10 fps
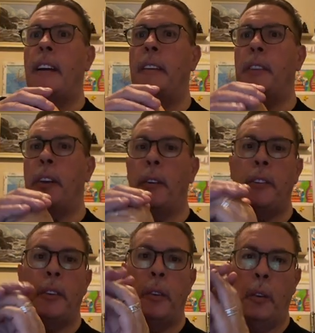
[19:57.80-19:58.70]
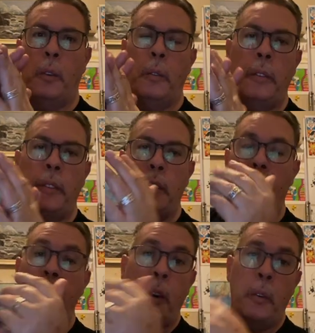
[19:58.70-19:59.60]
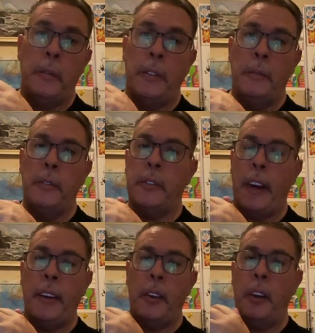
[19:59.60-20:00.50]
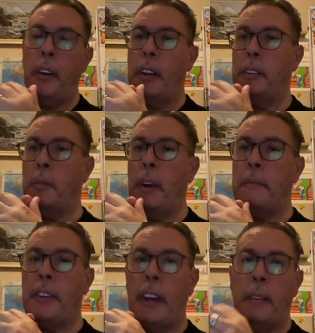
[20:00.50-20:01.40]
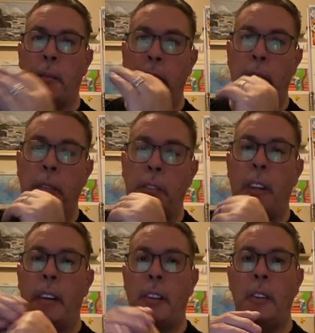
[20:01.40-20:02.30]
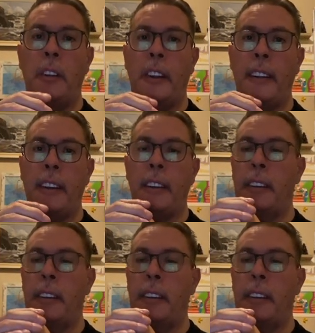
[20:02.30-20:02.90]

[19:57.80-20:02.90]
if you can go straight to Huion's website, and I'll include a link